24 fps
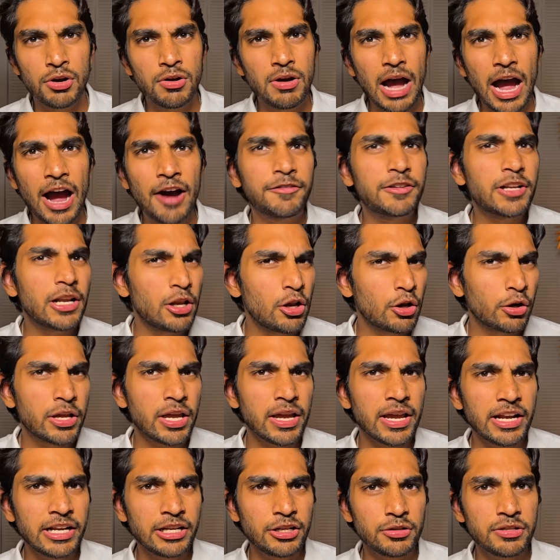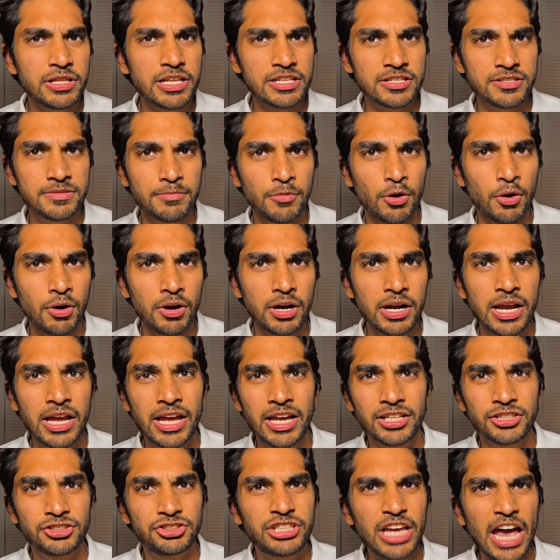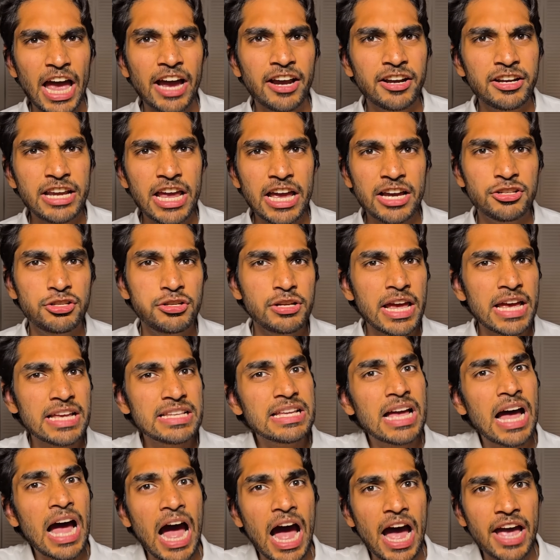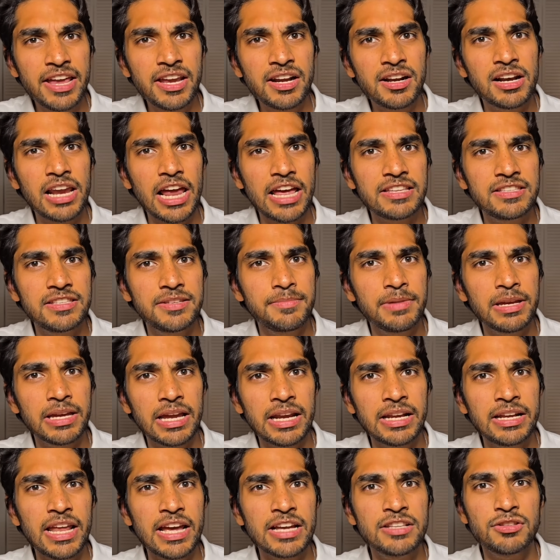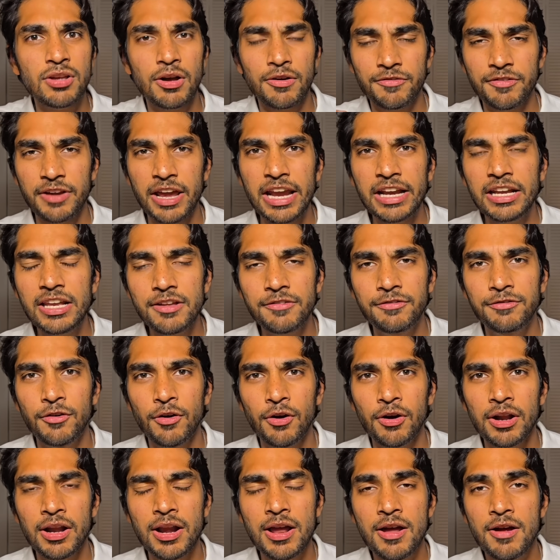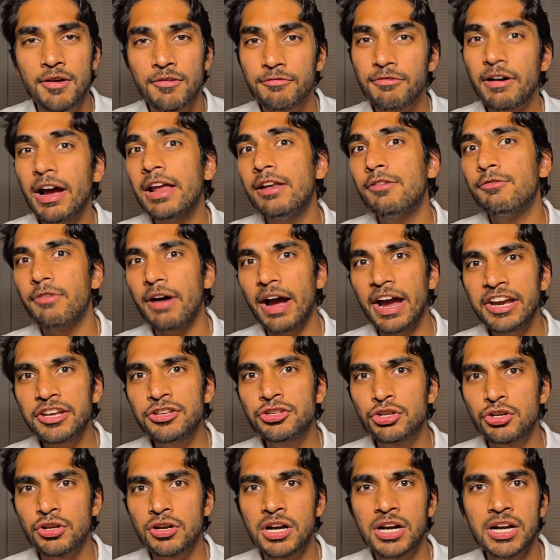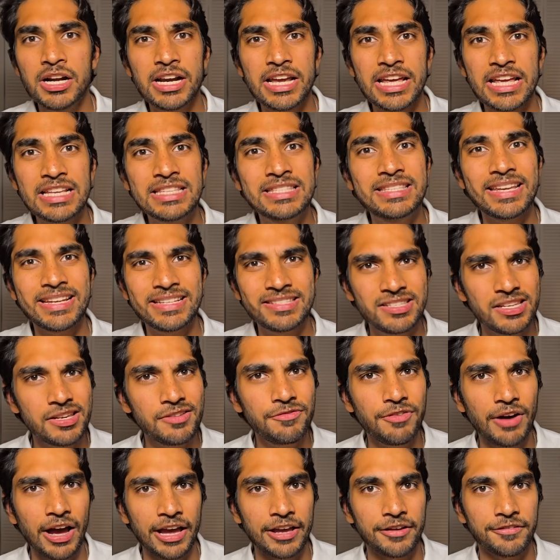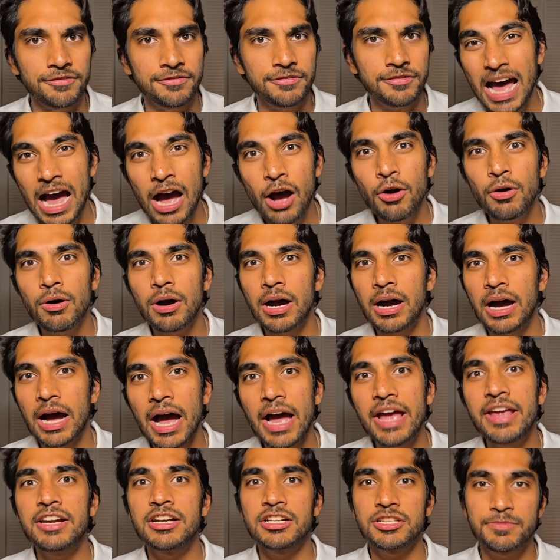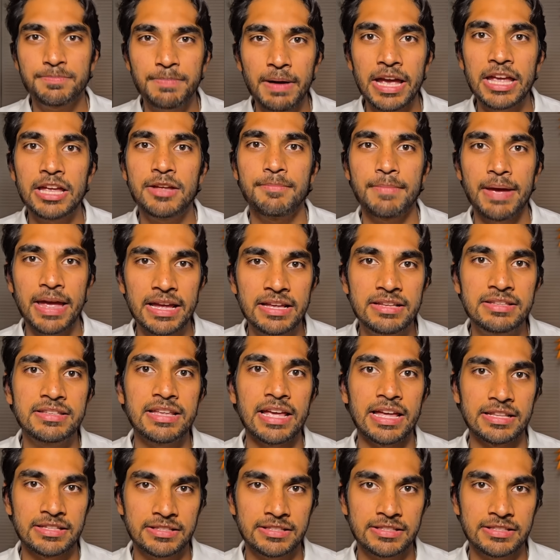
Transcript: So after looking into this more, Jaggery actually has a higher glycemic index of 84, while white sugar is 65. Now a higher spike makes